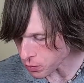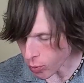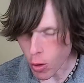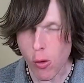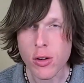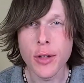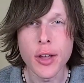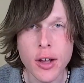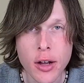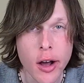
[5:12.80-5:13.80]
Well, I
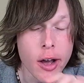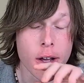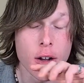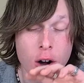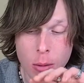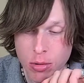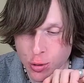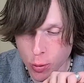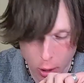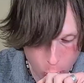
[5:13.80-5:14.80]
think I accomplished
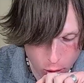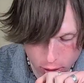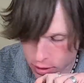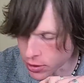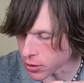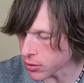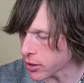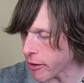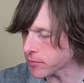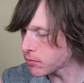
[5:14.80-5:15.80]
what I wanted to do
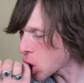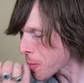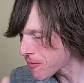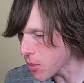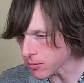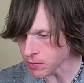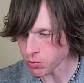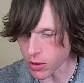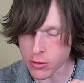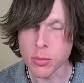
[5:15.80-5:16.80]
today. It
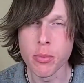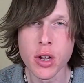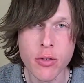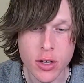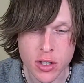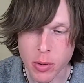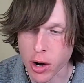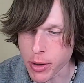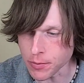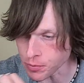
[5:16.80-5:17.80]
was a bit of an
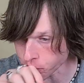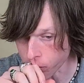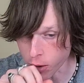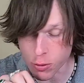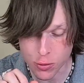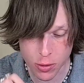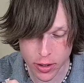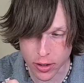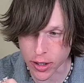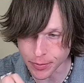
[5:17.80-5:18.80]
experiment. It was really
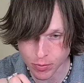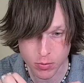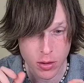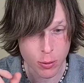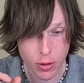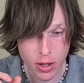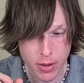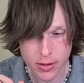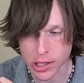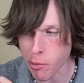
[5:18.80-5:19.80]
good, but really
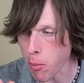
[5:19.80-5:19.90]
messy.